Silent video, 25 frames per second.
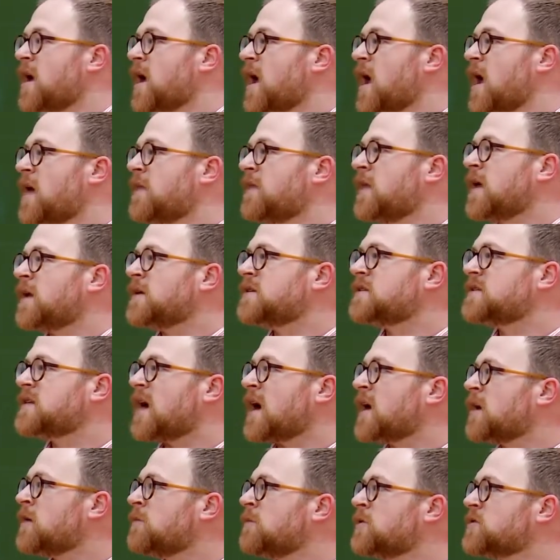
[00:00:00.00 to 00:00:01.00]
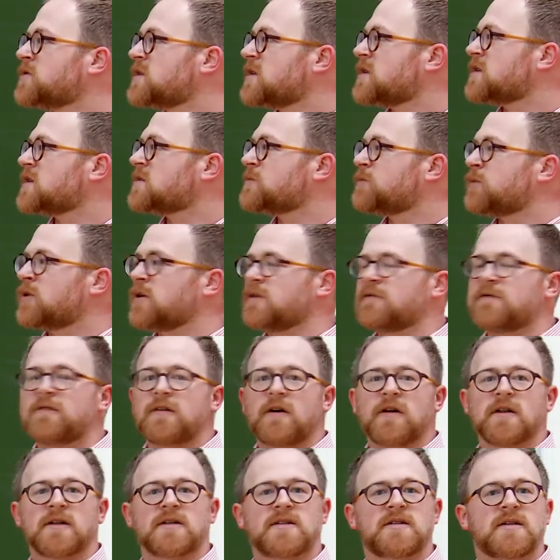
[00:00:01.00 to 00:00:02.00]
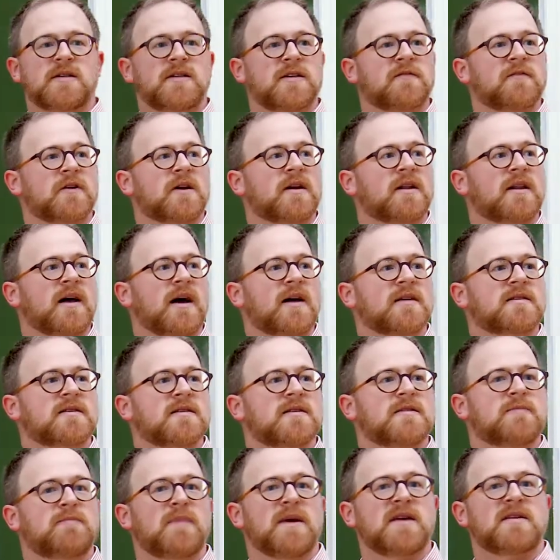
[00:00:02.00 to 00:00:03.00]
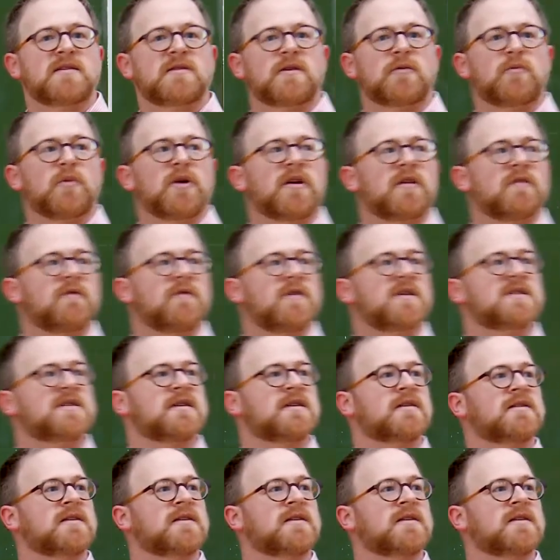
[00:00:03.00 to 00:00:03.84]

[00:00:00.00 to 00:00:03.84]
And then dynamos at this point fall into different classes based on where the viscous